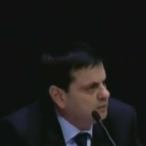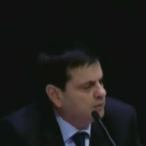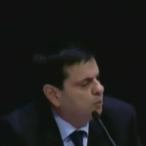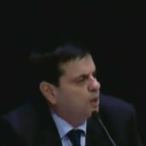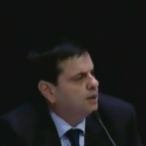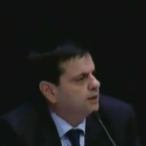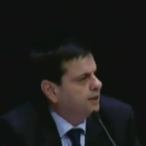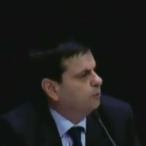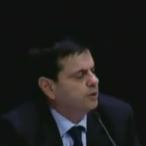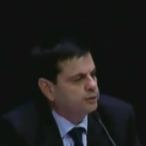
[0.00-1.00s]
quality,
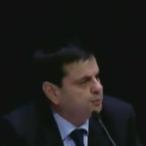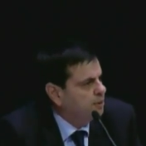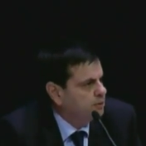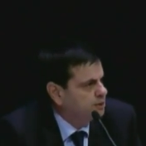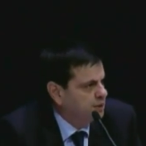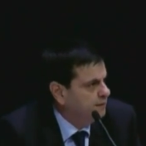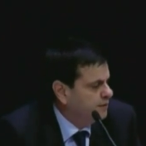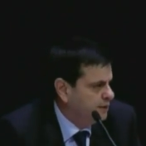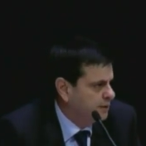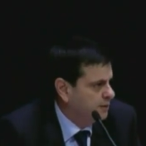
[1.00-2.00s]
whether it's public
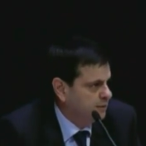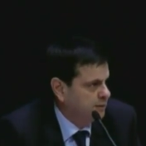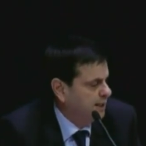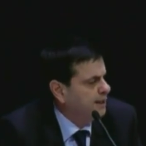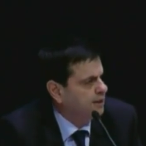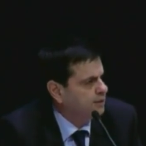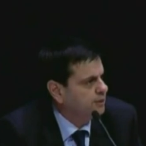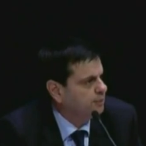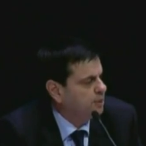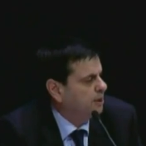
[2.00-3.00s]
safety or any other
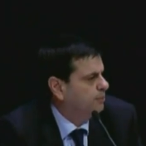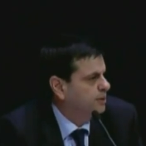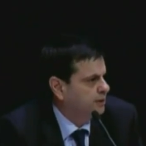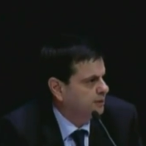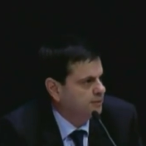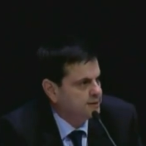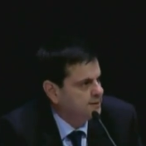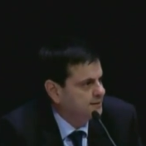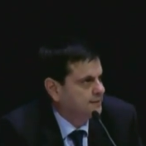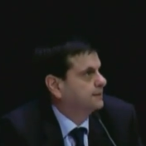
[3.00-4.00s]
department or
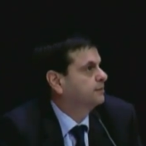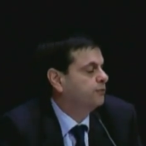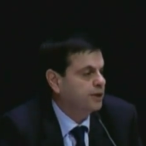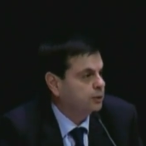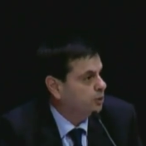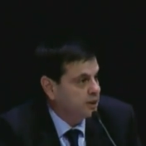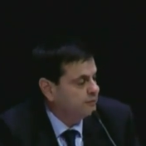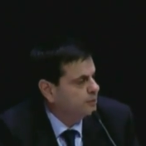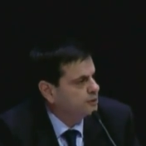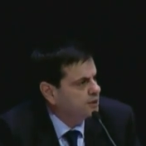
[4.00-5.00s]
federal
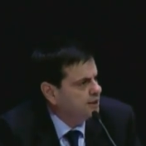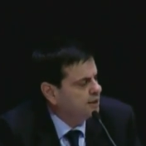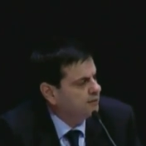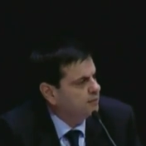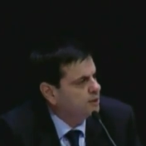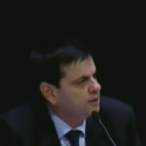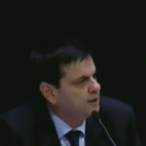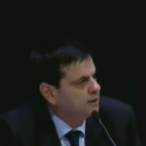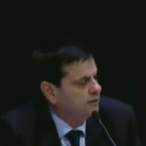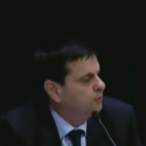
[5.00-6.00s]
government or state government,
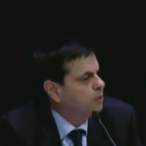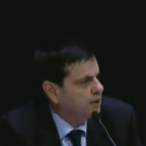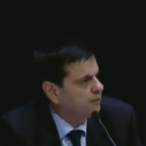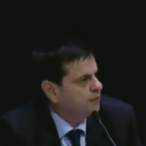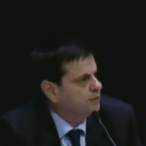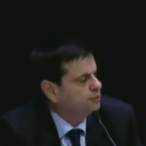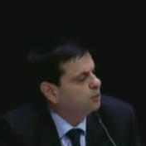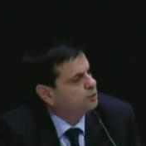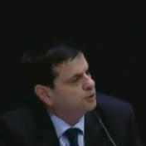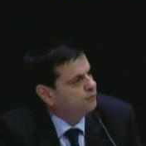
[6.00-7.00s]
whatever is
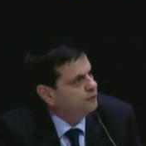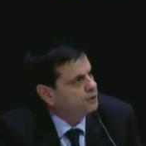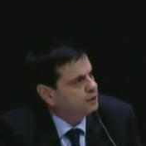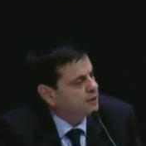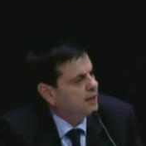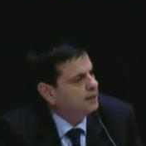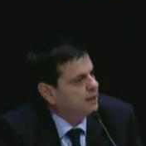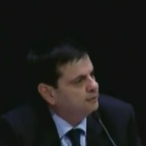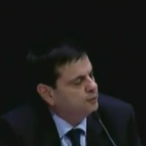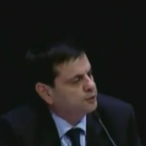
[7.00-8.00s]
most efficient. I,
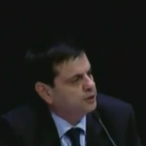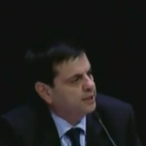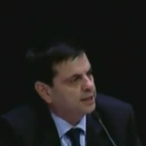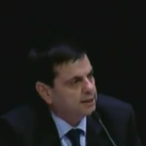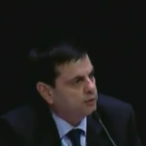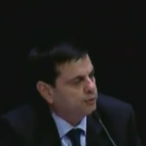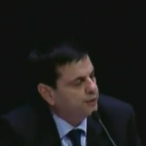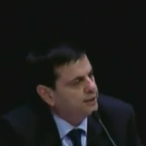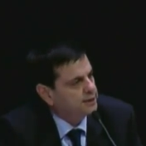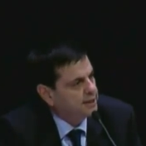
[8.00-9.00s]
am just saying I don't
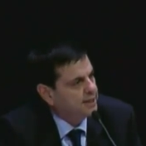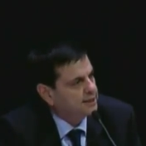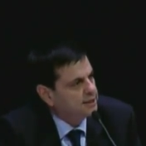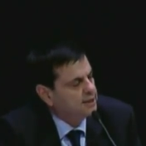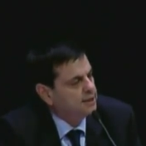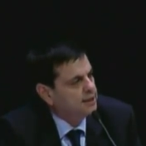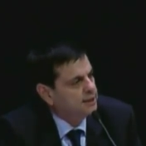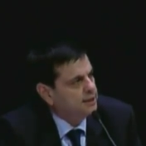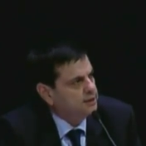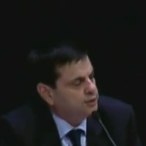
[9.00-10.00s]
think that
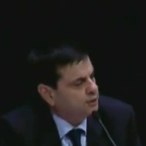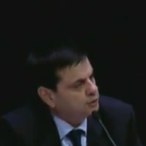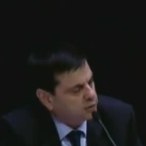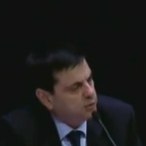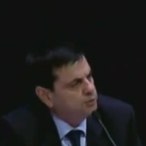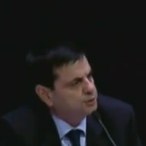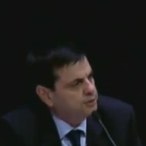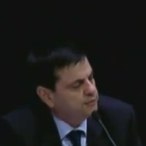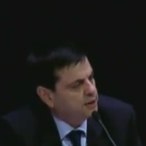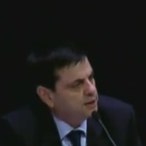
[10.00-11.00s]
is
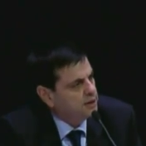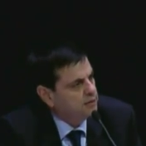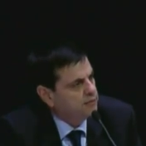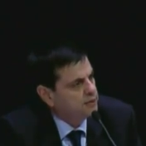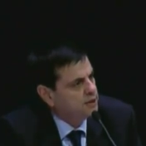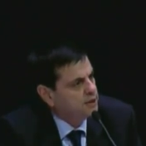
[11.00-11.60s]
exclusive of